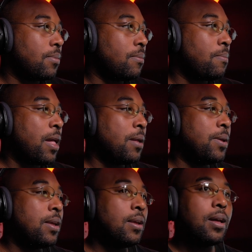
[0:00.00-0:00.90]

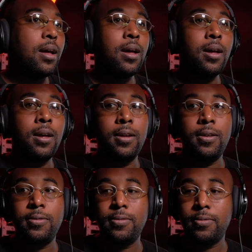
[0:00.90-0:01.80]
maybe
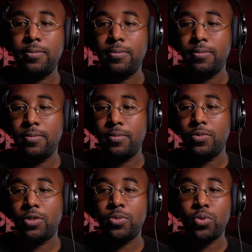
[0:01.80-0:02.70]
uh,
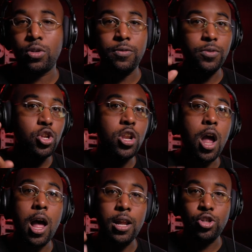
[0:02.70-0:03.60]
some sort of
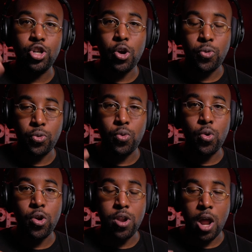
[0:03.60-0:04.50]
non-tonal
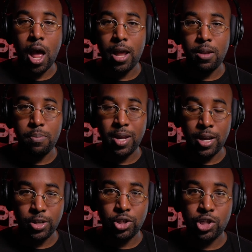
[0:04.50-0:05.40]
or
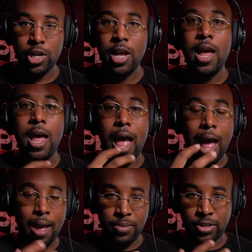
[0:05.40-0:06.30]
non-pitched
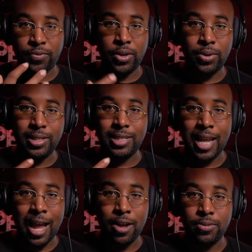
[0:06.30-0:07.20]
atmospheric
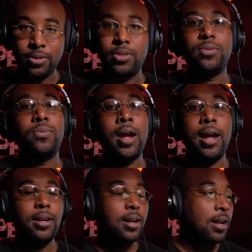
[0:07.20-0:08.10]
sounds, right?